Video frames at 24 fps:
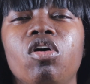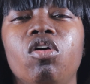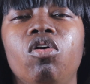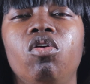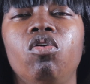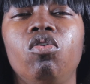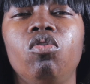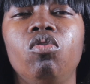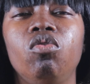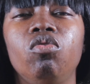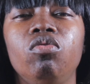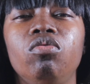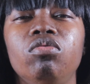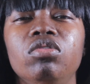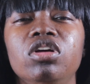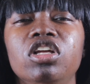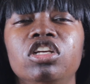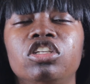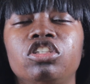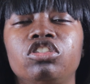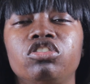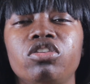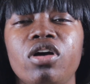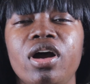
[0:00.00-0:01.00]
who
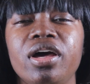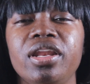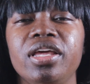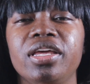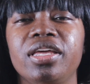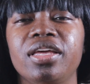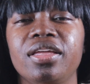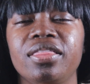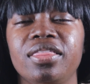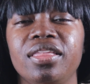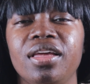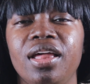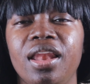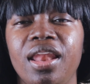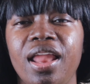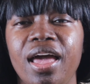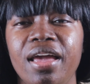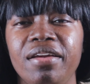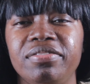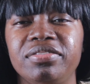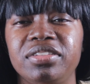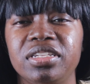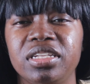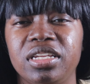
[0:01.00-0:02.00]
is trying to get their
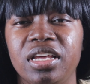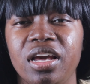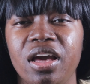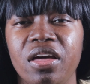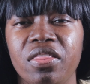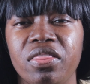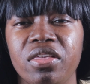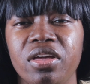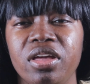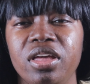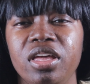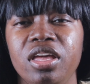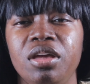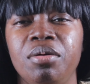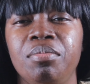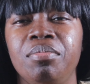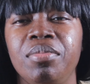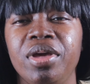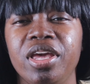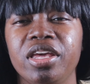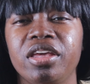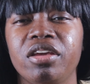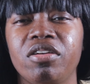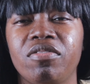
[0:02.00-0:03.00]
life together
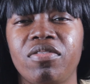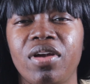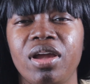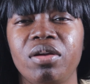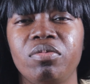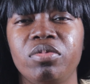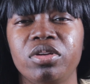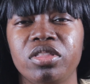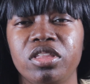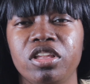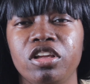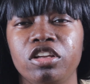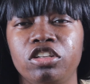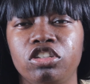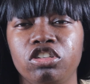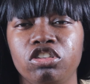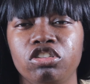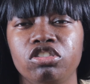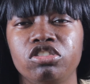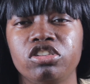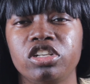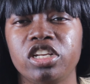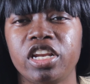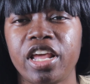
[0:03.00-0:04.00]
and make it right with their
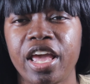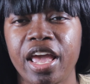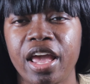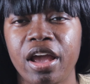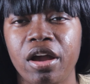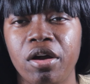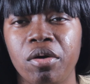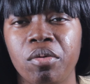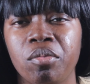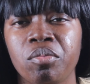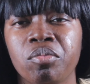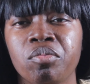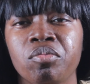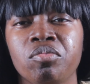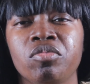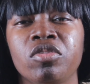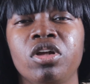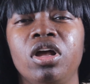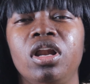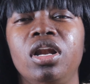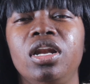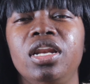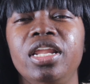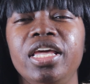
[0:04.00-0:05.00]
children now.
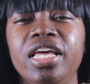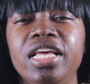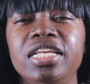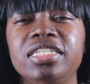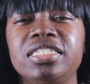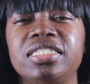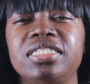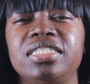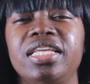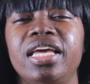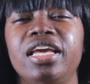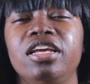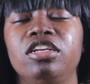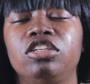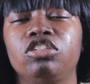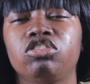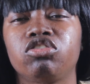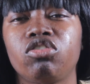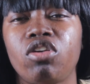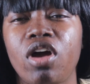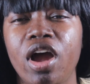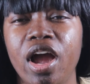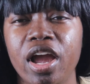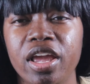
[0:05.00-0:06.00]
At least they
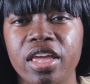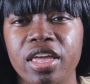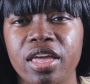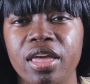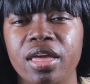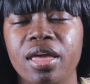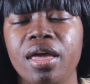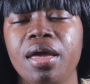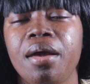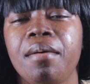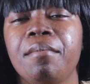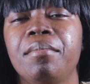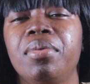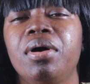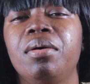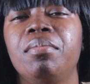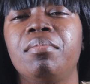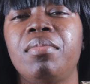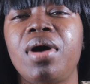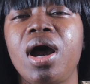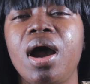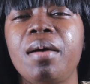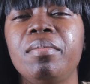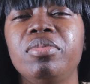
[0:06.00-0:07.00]
trying.
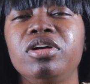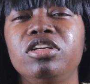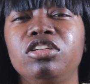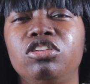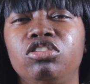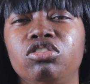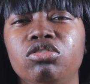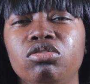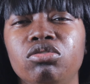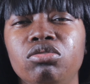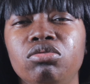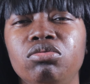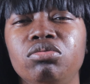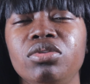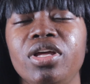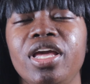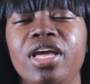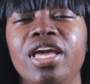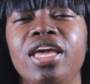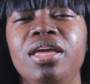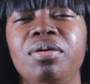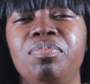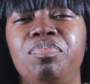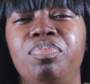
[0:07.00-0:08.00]
But Mama June
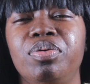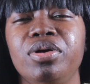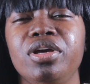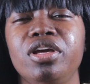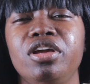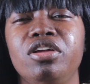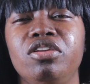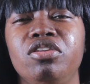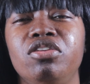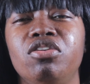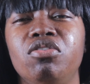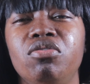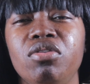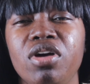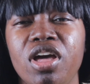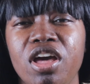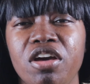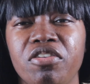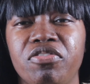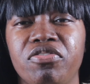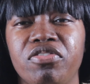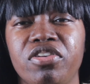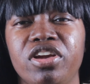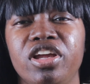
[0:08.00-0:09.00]
ain't putting no
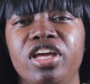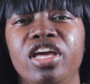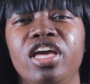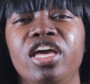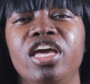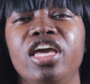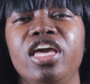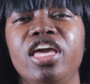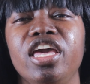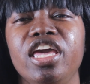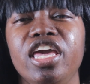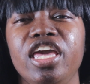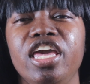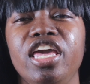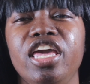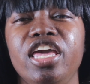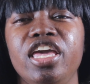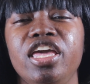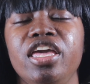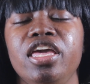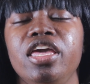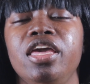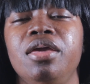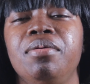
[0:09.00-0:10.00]
effort
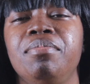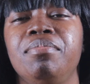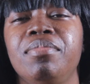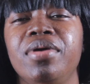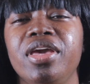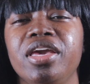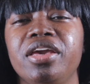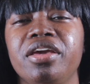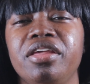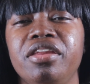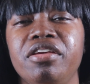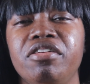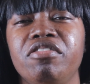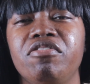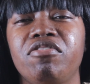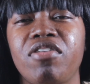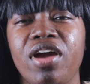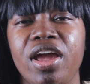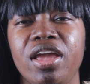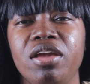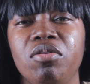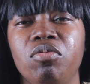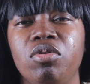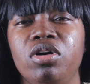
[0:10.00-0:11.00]
in making it
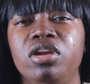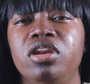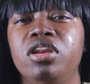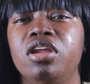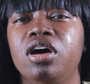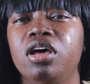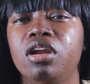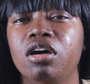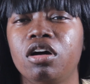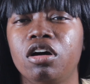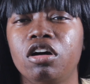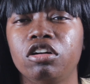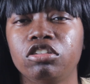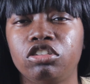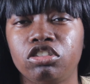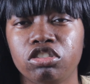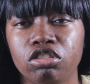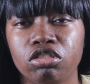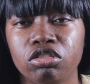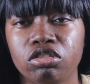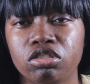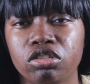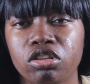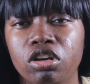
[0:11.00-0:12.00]
right with none of her
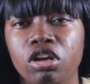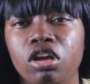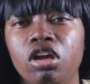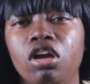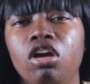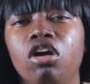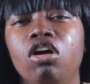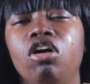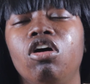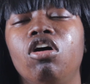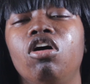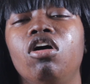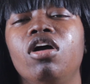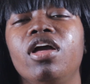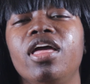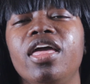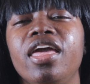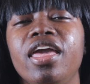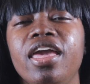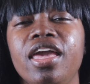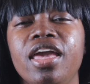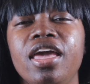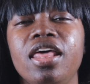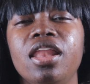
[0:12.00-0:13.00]
children
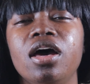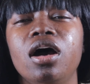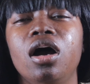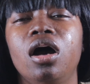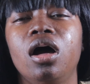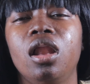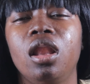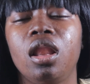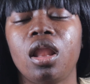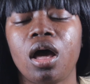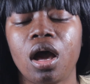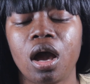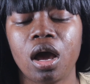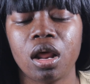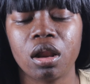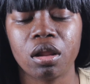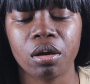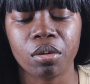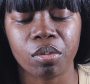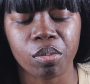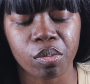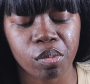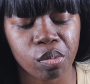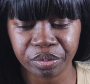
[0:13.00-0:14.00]
and
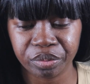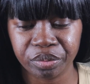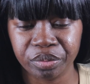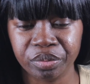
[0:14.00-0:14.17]
Alana.